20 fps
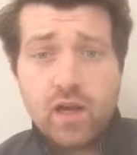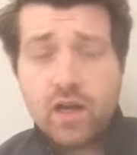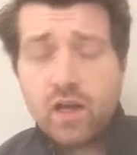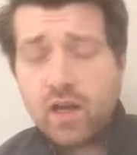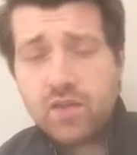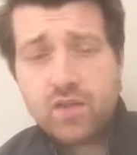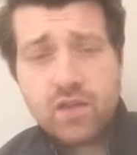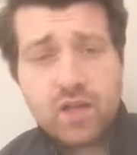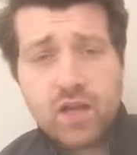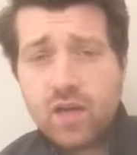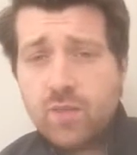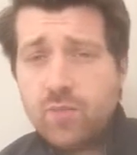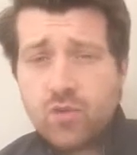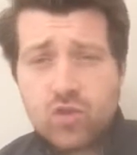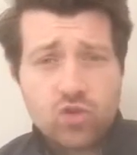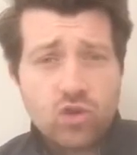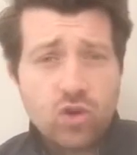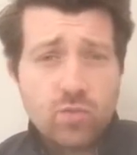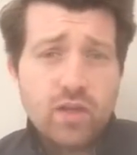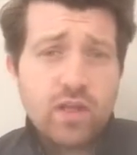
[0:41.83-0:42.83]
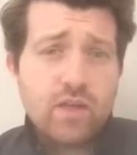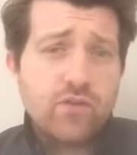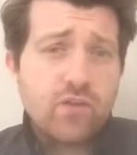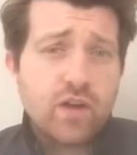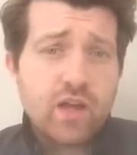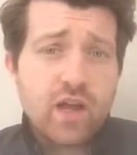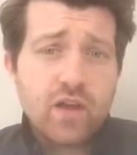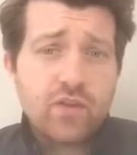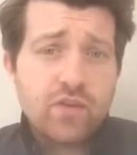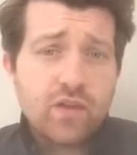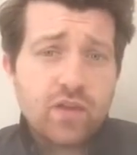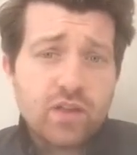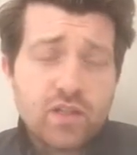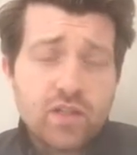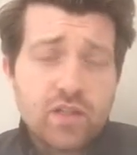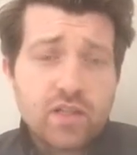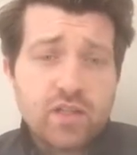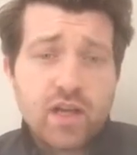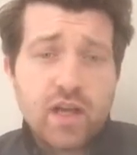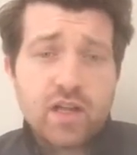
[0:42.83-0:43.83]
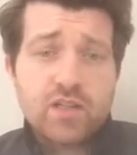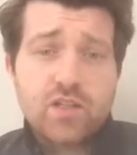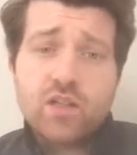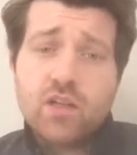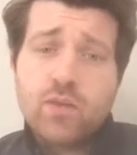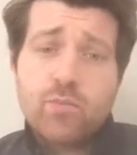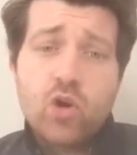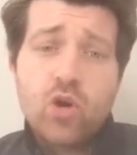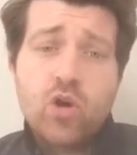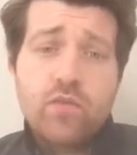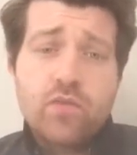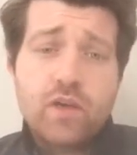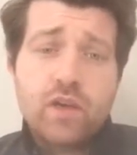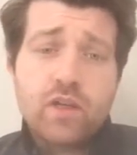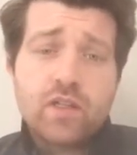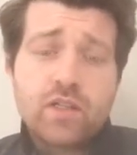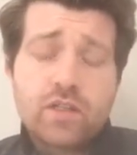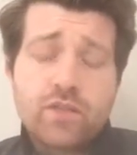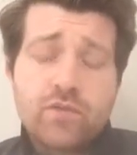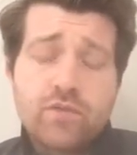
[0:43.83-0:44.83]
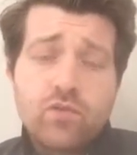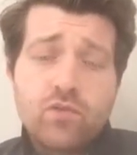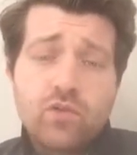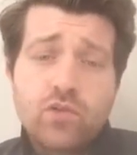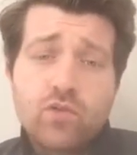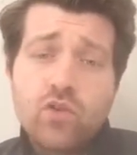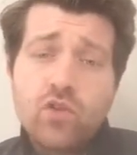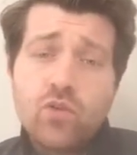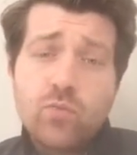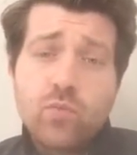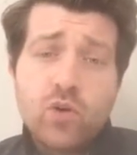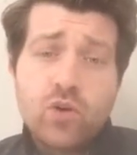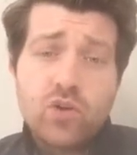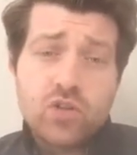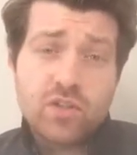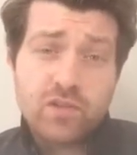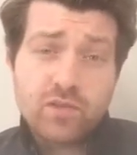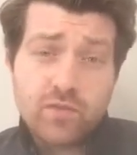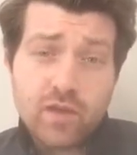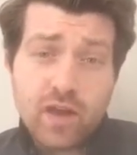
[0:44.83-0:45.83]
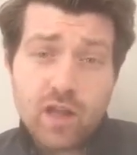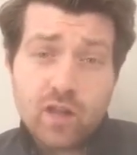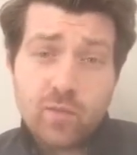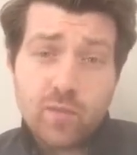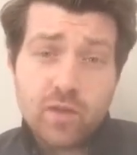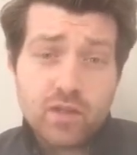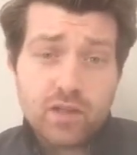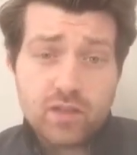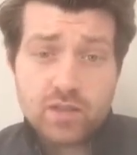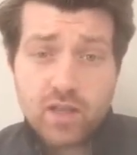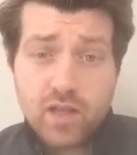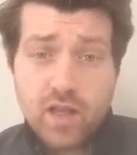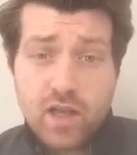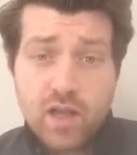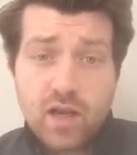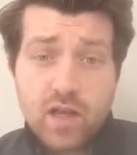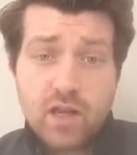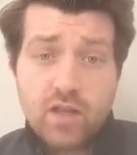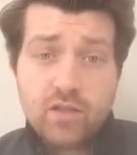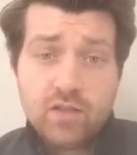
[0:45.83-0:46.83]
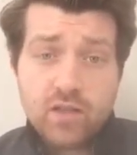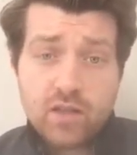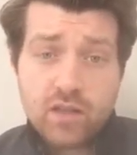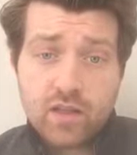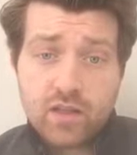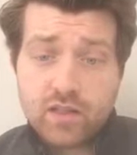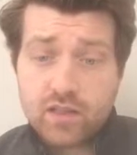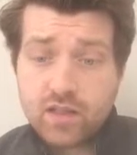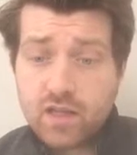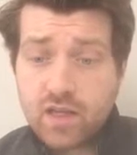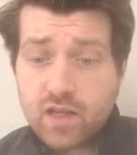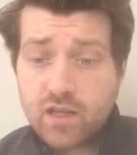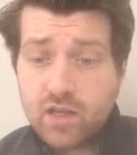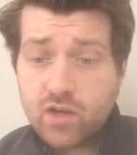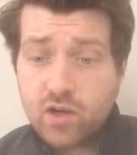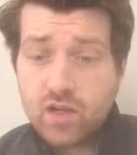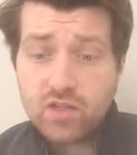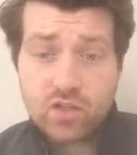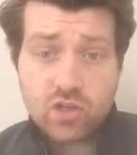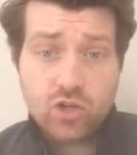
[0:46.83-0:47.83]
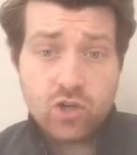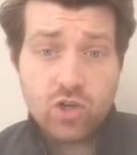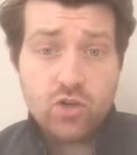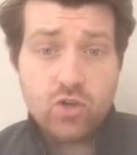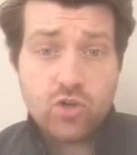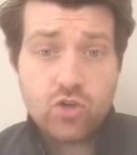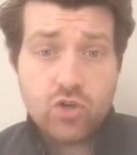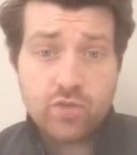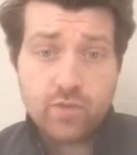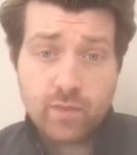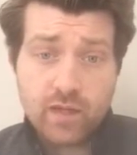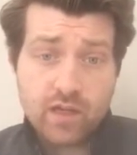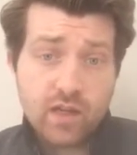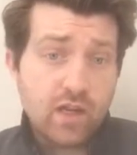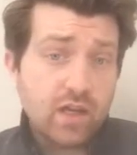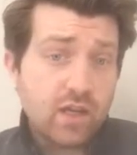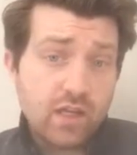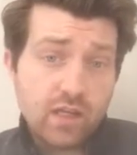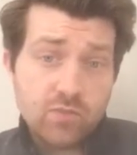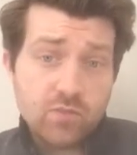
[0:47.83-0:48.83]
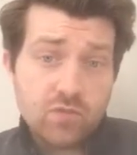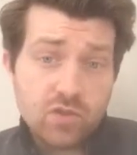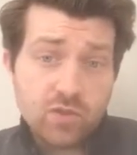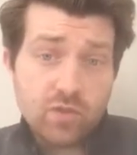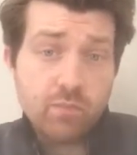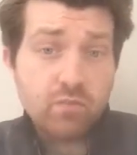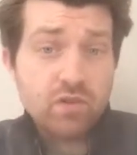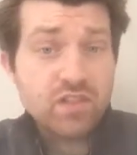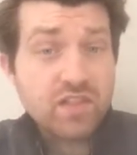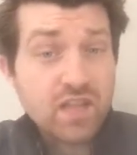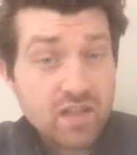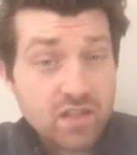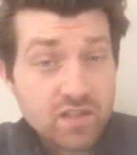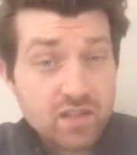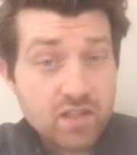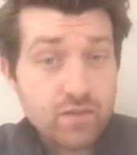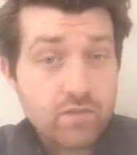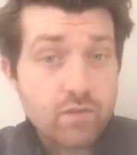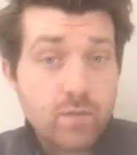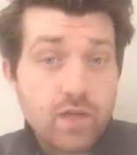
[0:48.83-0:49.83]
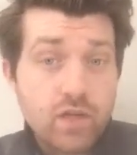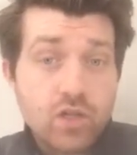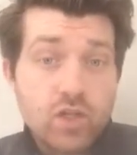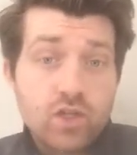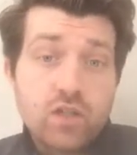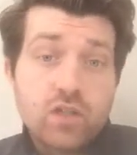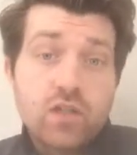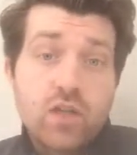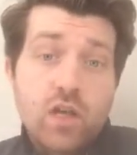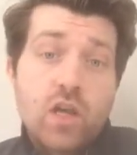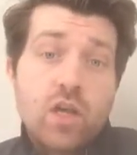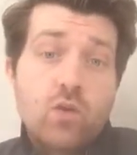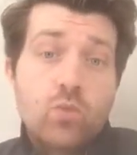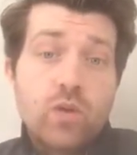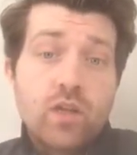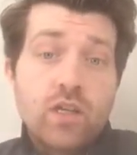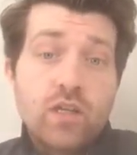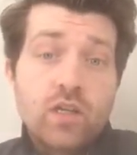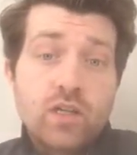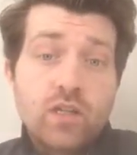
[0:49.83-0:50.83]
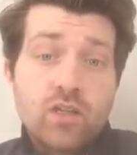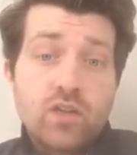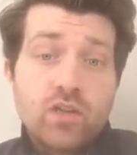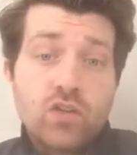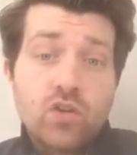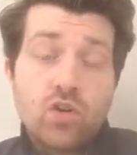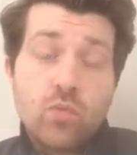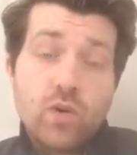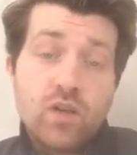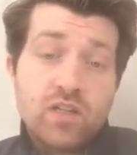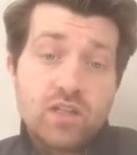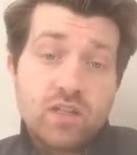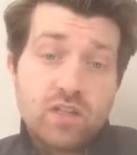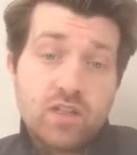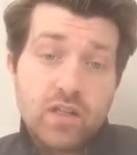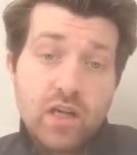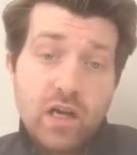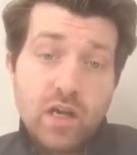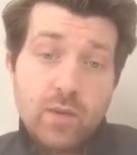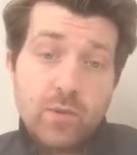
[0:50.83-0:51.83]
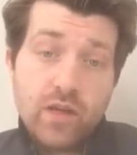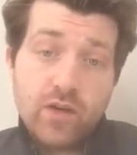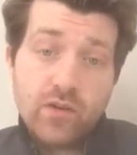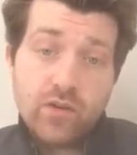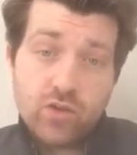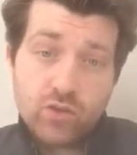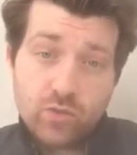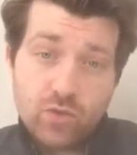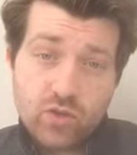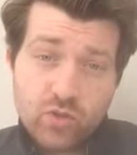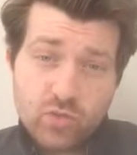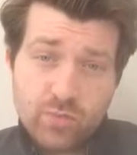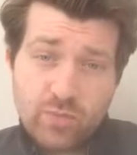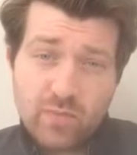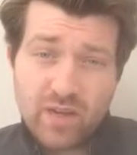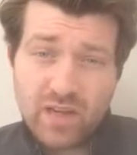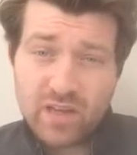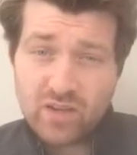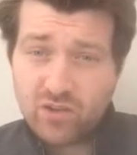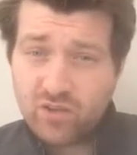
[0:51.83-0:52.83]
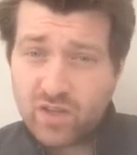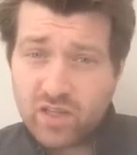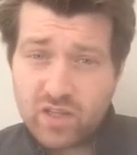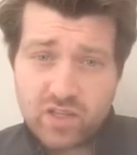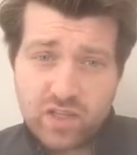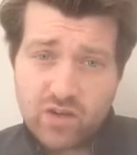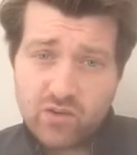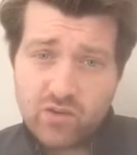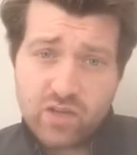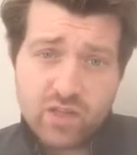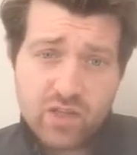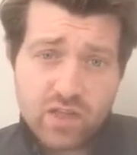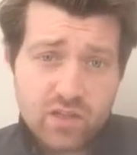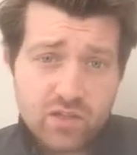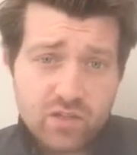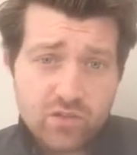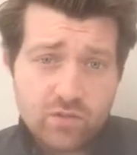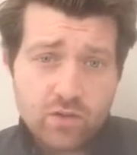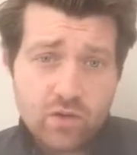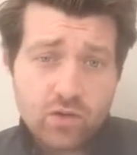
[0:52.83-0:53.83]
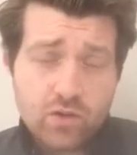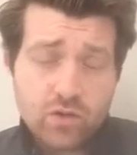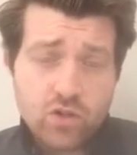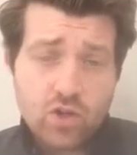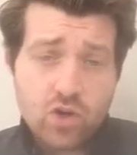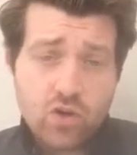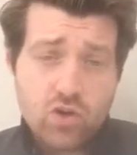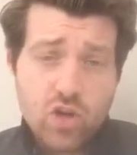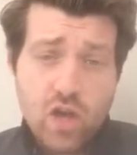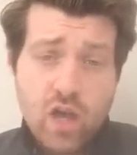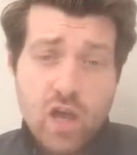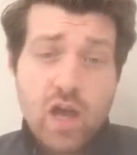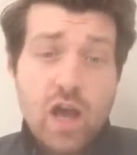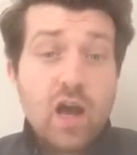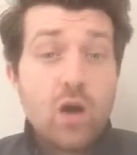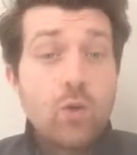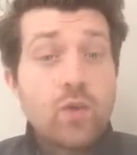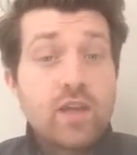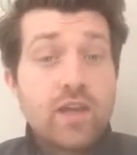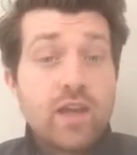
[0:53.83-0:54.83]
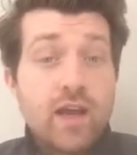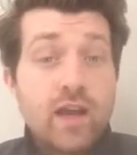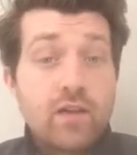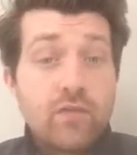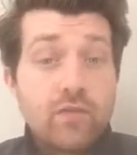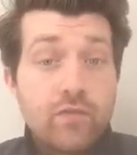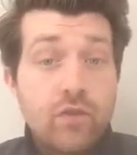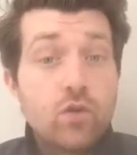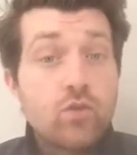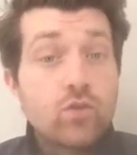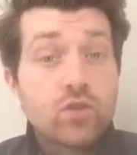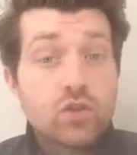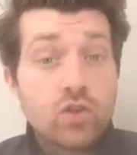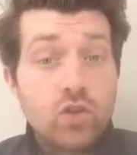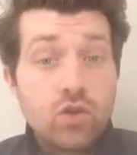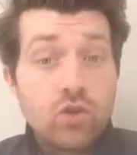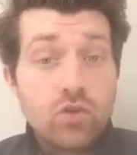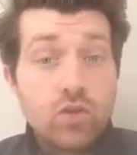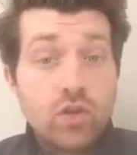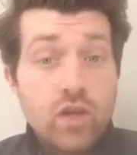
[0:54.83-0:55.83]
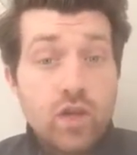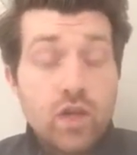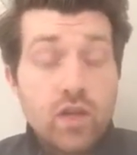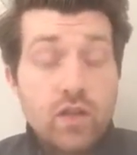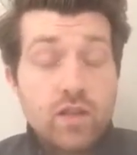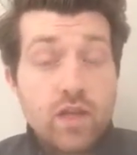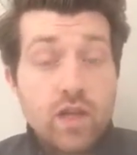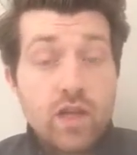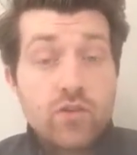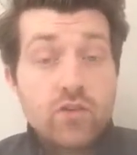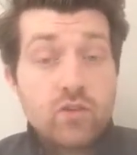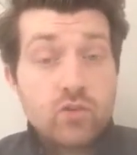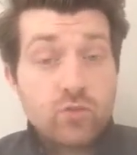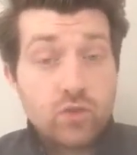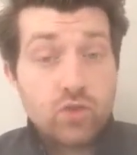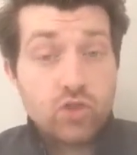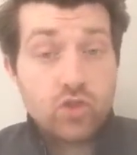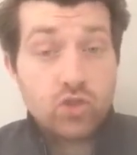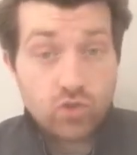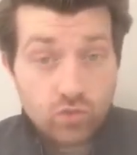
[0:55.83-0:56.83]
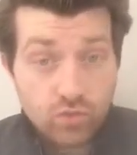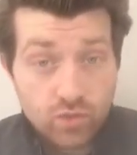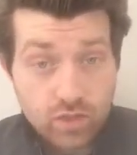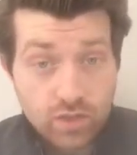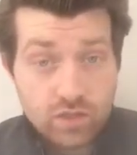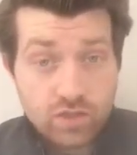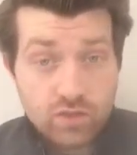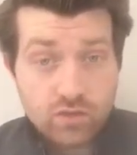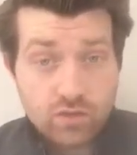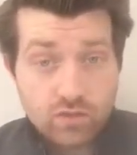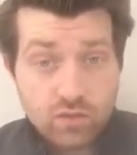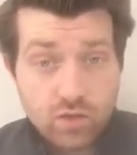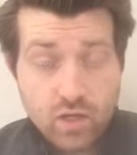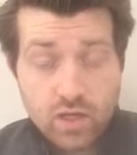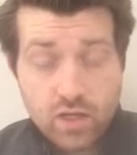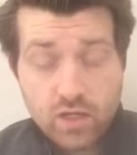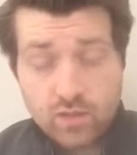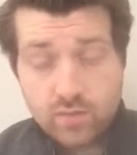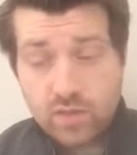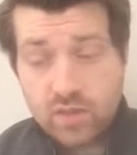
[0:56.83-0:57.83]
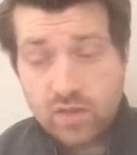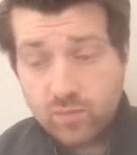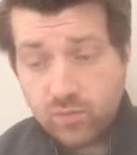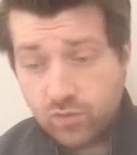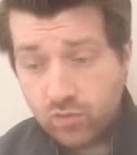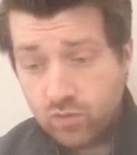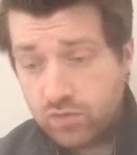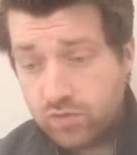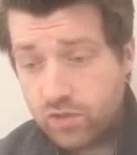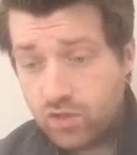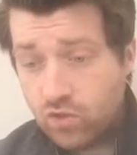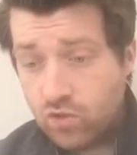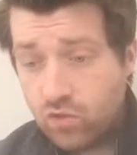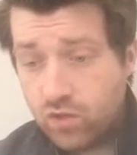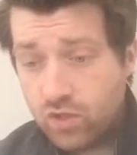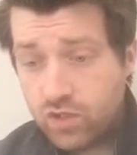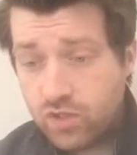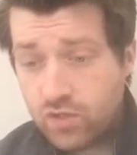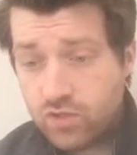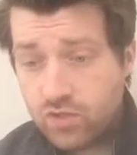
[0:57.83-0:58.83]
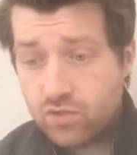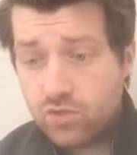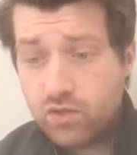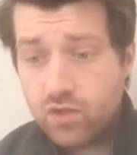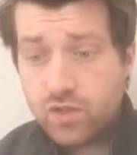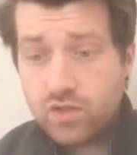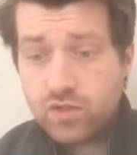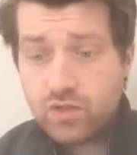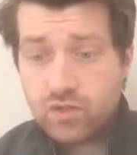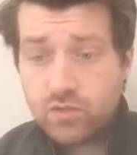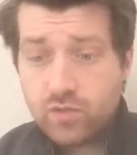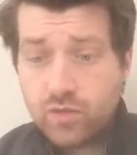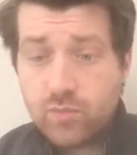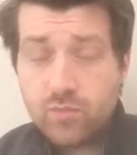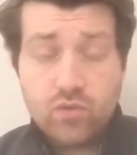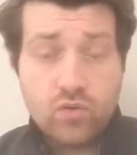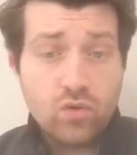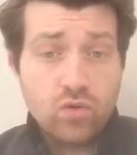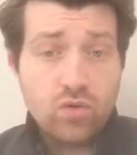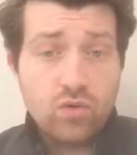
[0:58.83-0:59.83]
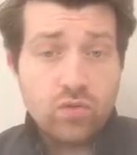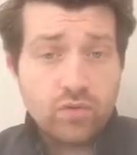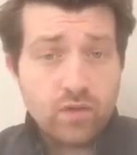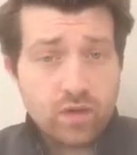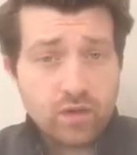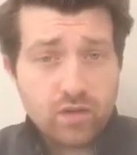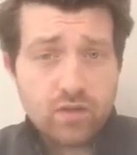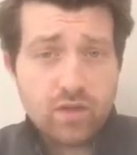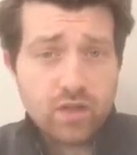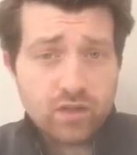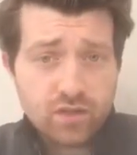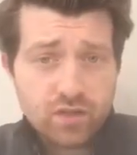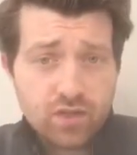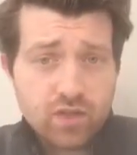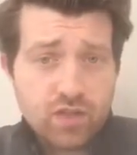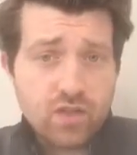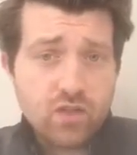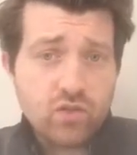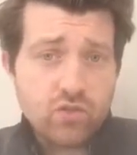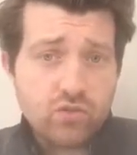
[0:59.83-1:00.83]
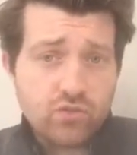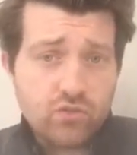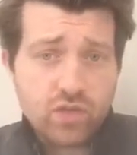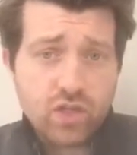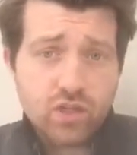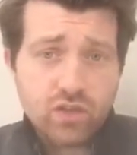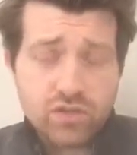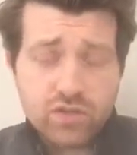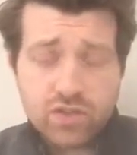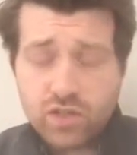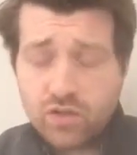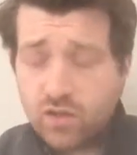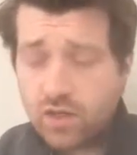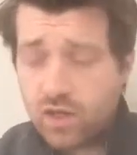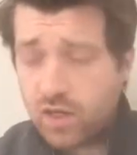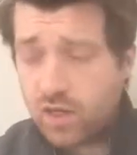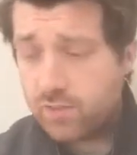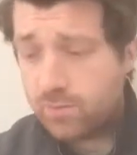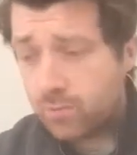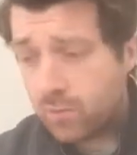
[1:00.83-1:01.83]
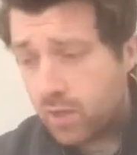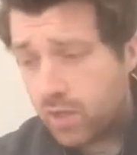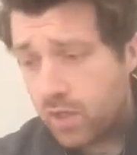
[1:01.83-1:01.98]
I think I'm a strong believer in it. I think that these stats are perfect for your own personal development, and I think that as a coach, if my client comes to me present this information, we can stop wasting time in areas which we might not necessarily need to focus on, and we can focus on the areas which do need to be improved in order to improve and see those results down the line.